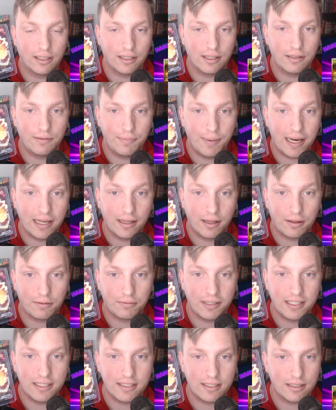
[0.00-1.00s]
buy the
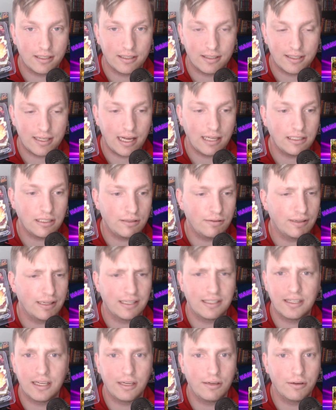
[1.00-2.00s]
3 sets, let's
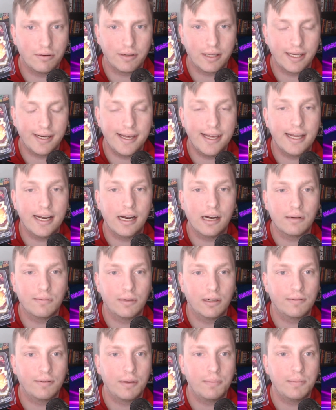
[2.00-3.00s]
say you don't get a hit out of one
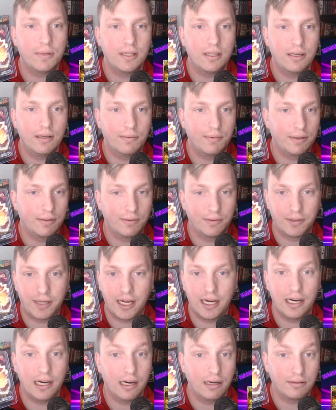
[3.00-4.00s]
of them, you don't get a
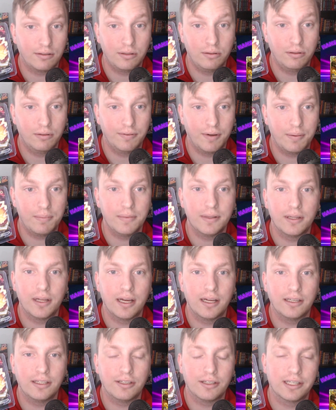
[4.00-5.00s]
hit out of 2 of them, then
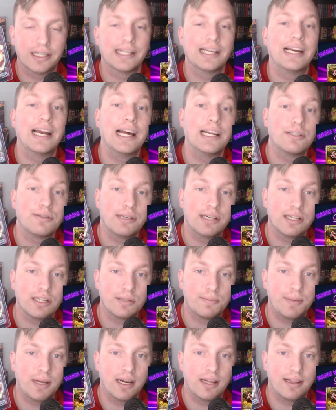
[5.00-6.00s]
you're going to get an entry to
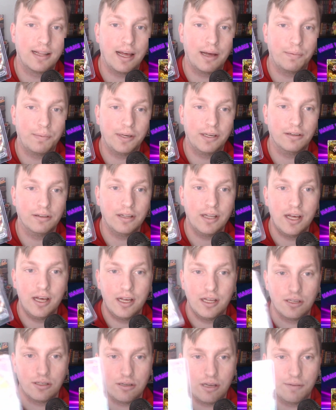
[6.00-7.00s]
spin on that wheel.
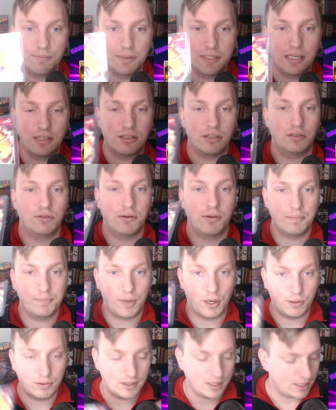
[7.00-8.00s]
So you have potential to win
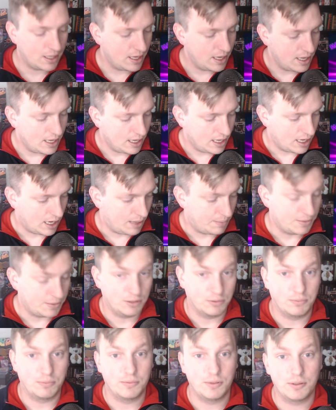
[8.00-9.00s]
both. You
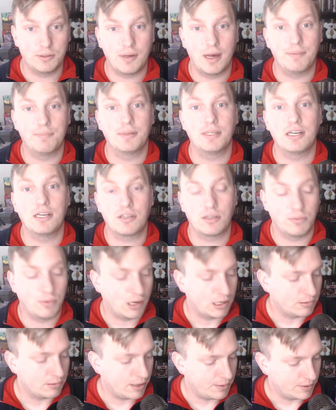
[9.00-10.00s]
have potential to walk
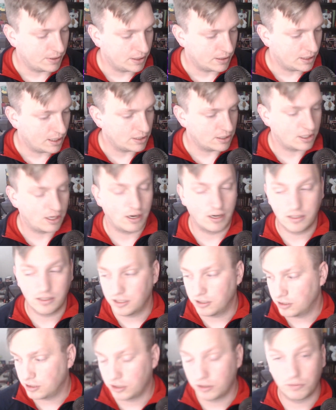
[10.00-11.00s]
away with tons of cards.
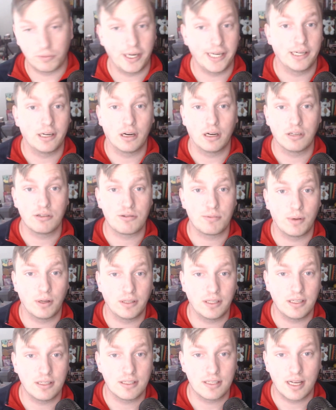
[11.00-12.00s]
There's great cards from all
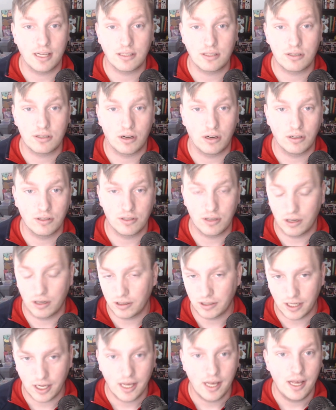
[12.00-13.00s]
these sets, Charizard
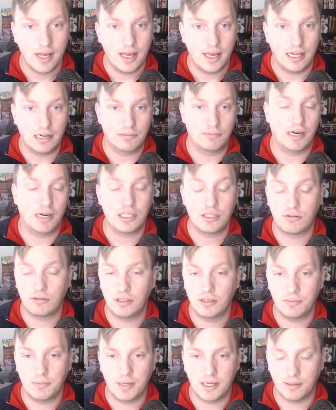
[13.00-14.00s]
and
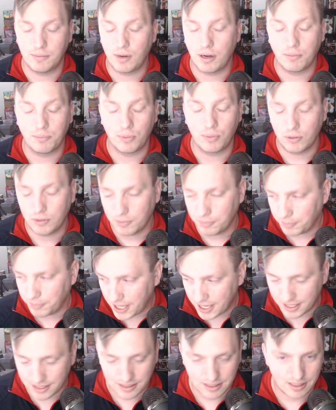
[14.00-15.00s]
Reshiram and Unbroken
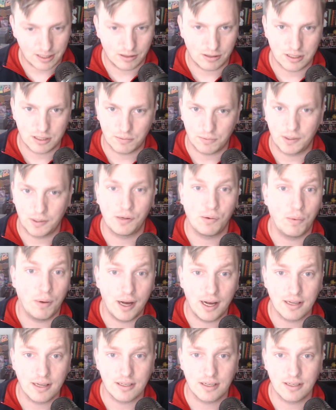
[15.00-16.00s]
Bonds. There's the
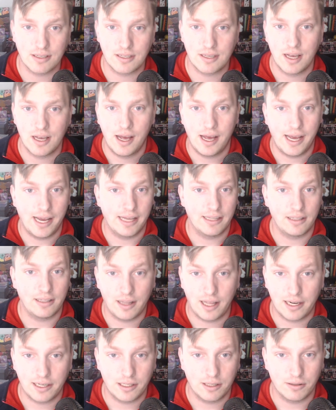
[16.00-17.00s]
Rayquazas and the
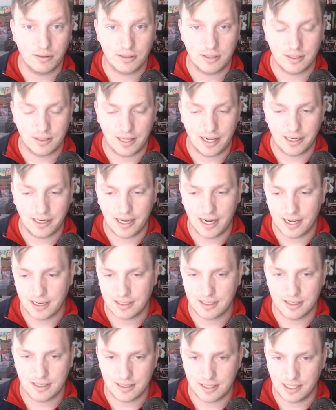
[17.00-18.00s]

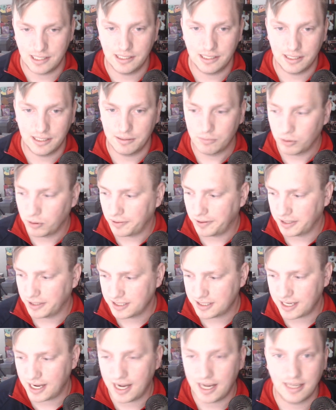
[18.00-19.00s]
Latiases in Roaring
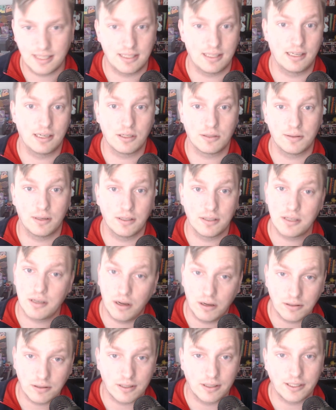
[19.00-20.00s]
Skies, and then as well as the
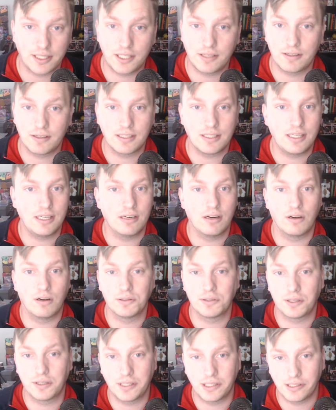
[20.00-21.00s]
Alt-Art Giratina,
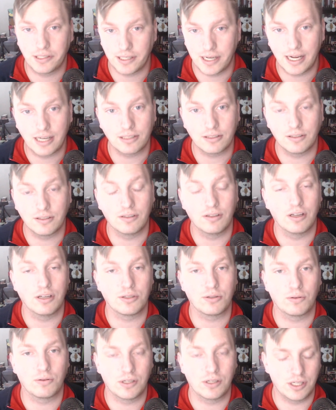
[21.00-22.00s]
Alt-Art Aerodactyl, and Lost
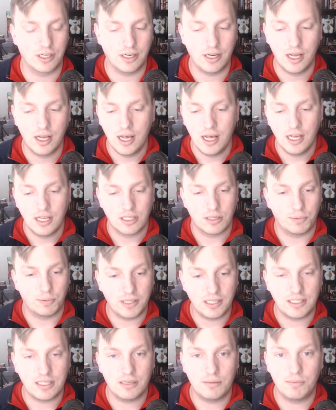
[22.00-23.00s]
Origin. So
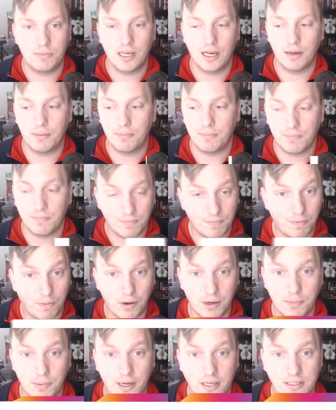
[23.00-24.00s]
please hit me up, $40,
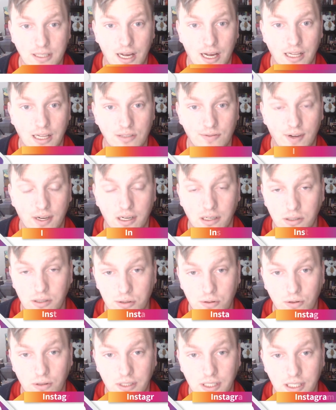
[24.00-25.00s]

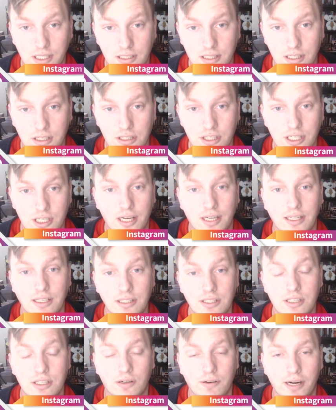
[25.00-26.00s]
HansVon_TCG on
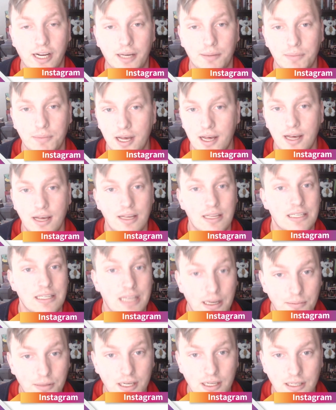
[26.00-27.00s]
Instagram. Send
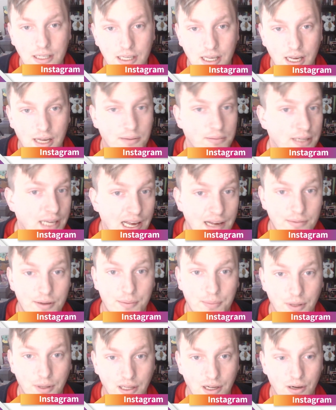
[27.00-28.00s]
me a DM, comment
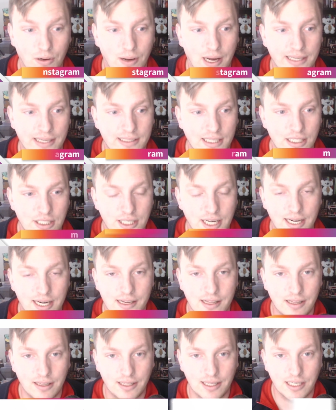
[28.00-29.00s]
below. I can get you added to
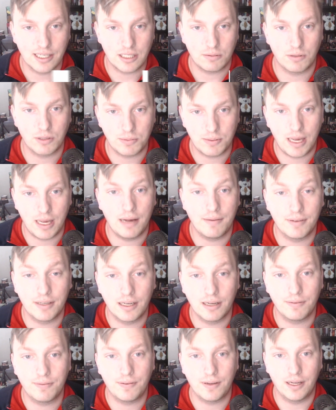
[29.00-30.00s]
the list once we have
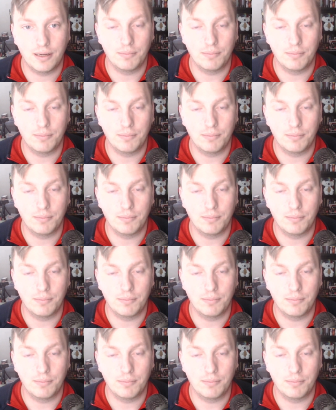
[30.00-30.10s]
enough.